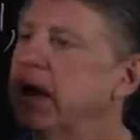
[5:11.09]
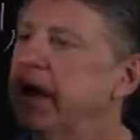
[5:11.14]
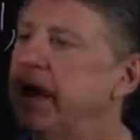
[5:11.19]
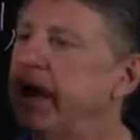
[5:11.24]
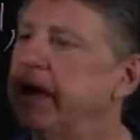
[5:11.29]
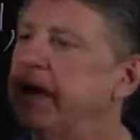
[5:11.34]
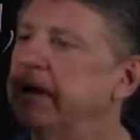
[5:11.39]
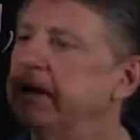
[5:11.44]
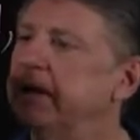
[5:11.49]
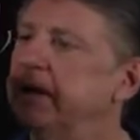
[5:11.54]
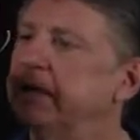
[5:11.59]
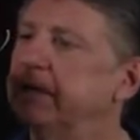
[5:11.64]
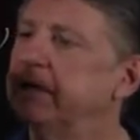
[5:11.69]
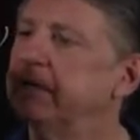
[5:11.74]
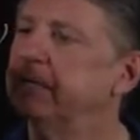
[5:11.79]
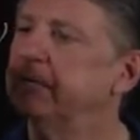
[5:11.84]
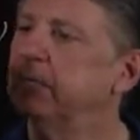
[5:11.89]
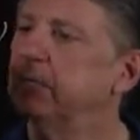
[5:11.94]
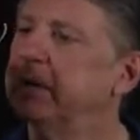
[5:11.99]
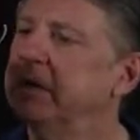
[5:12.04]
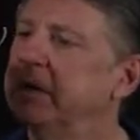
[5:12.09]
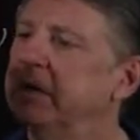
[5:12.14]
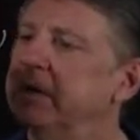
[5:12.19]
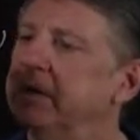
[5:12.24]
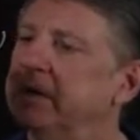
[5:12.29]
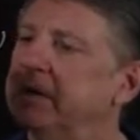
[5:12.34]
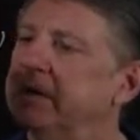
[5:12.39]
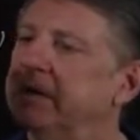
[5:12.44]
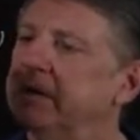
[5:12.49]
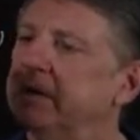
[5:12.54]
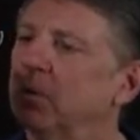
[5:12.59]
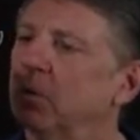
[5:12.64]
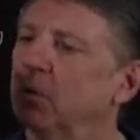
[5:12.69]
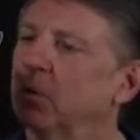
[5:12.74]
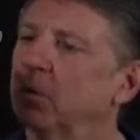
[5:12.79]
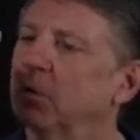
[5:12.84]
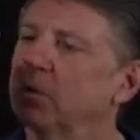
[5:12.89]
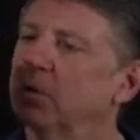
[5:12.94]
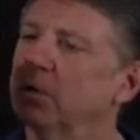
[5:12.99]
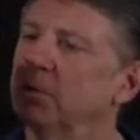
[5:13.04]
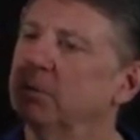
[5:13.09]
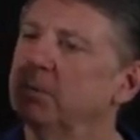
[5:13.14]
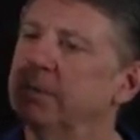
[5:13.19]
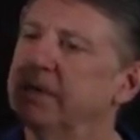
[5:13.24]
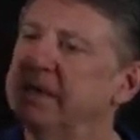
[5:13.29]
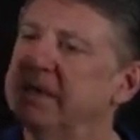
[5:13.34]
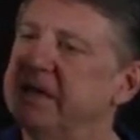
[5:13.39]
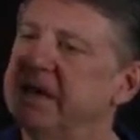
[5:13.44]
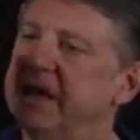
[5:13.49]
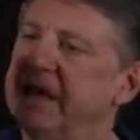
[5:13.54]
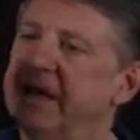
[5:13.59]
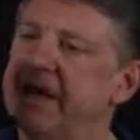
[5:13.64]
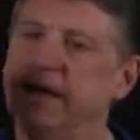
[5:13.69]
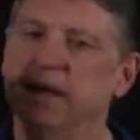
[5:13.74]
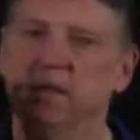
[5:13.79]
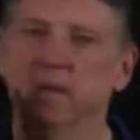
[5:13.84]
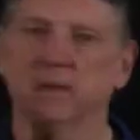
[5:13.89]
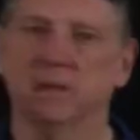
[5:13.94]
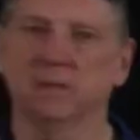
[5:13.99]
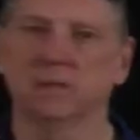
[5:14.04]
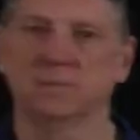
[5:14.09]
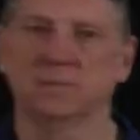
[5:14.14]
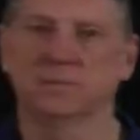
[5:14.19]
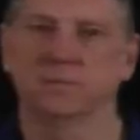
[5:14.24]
and if we let the order be L,